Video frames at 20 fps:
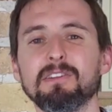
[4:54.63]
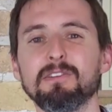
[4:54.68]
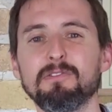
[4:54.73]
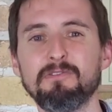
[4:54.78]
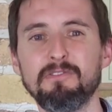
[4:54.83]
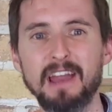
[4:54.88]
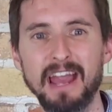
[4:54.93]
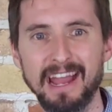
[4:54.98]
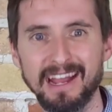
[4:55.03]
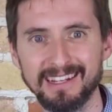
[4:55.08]
to
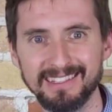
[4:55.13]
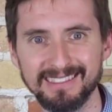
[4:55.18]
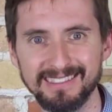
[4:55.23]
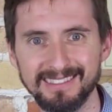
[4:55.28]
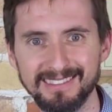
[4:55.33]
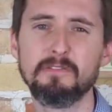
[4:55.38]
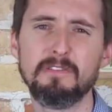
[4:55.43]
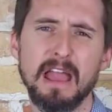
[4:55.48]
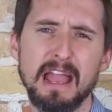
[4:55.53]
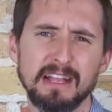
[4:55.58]

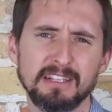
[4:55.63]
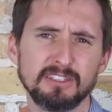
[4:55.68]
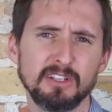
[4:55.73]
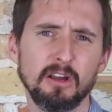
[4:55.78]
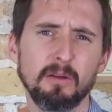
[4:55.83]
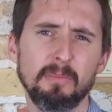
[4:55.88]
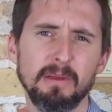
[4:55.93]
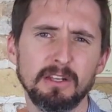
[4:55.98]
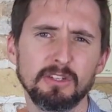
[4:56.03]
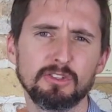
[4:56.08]
facts. Facts
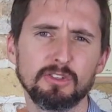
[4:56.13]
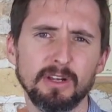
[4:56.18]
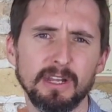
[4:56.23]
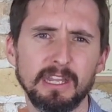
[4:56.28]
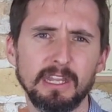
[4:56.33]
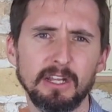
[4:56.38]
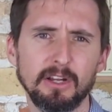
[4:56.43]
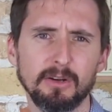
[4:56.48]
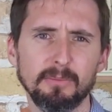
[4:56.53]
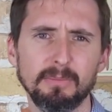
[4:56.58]
are a bit
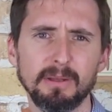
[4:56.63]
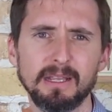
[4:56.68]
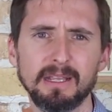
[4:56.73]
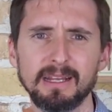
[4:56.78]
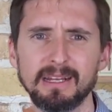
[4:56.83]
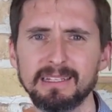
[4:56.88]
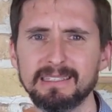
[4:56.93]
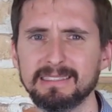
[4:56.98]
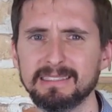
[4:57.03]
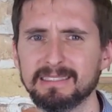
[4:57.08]
trickier
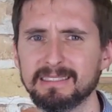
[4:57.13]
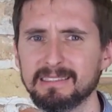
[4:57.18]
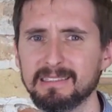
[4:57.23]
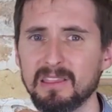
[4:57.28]
because